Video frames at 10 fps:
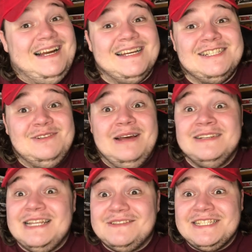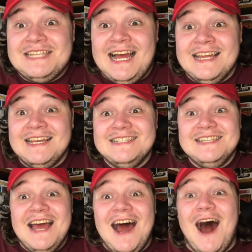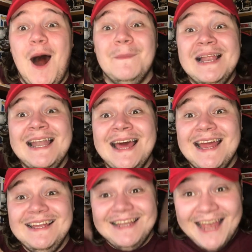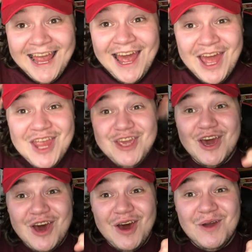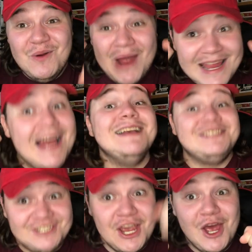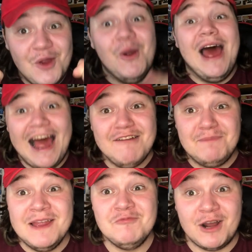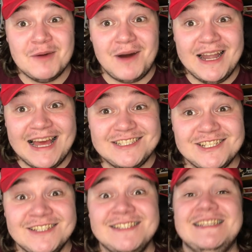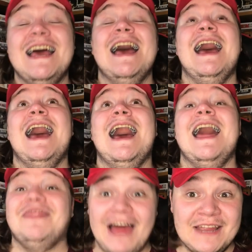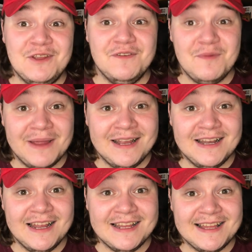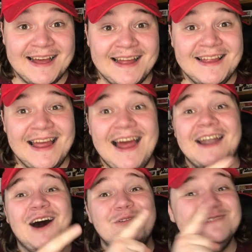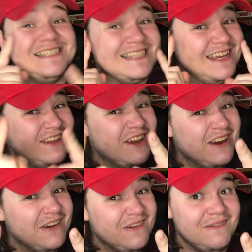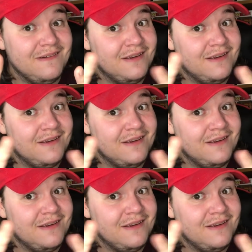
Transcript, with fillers: guess all there is left to say is, I've been Link. You, yes you, have been one of my legends. Thank you for being here today, and I will see you